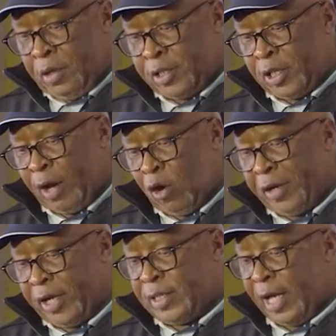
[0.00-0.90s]
the
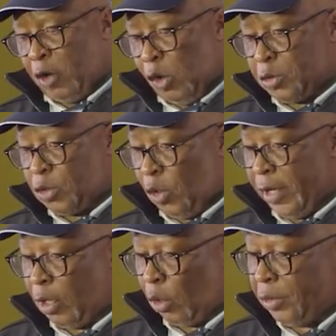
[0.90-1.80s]
stakeholders that also
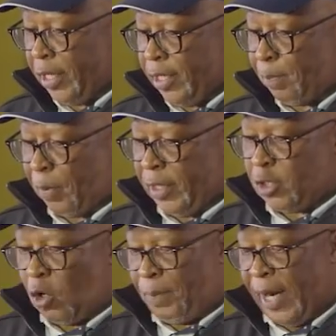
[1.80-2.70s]
including
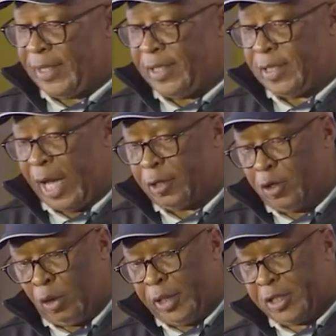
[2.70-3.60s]
political parties
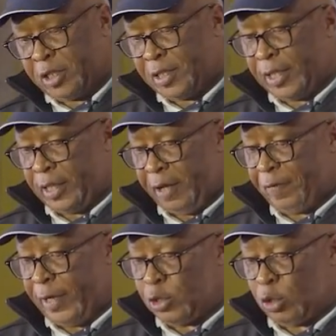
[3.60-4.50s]
acknowledge the
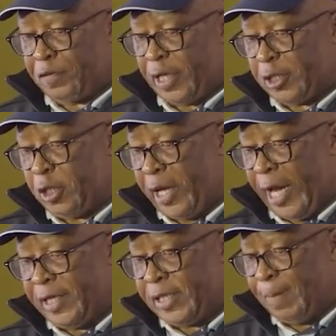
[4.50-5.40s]
significance of Section
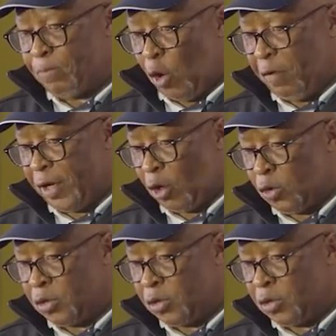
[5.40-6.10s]
80 of the